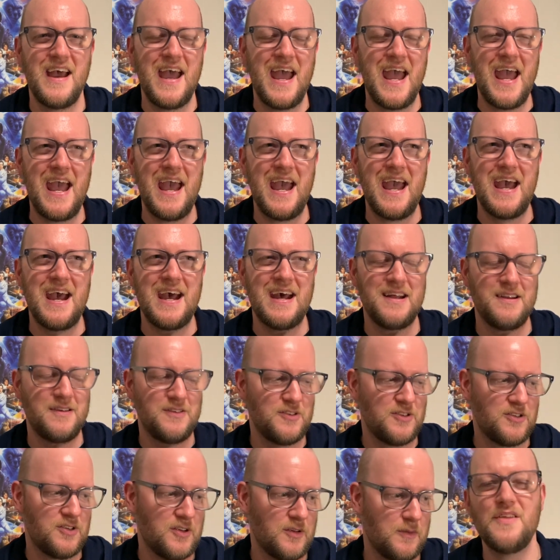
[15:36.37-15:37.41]

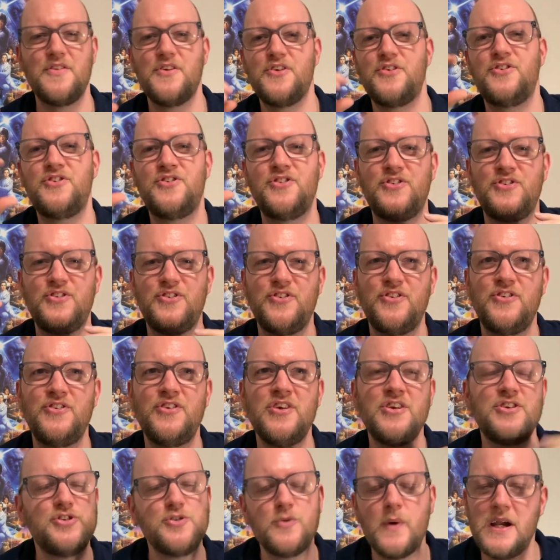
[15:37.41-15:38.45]
and the
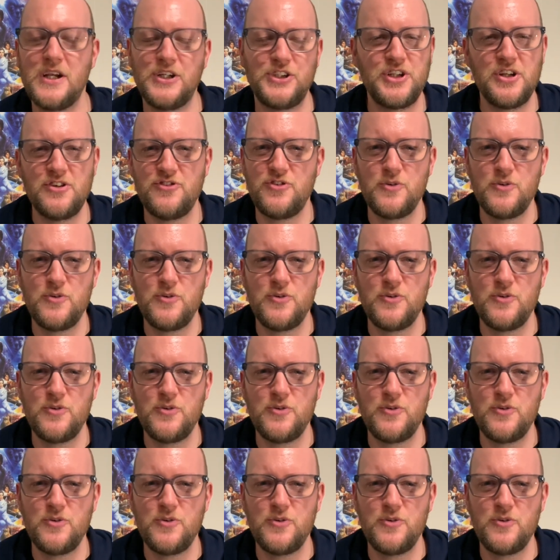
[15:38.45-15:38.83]
situations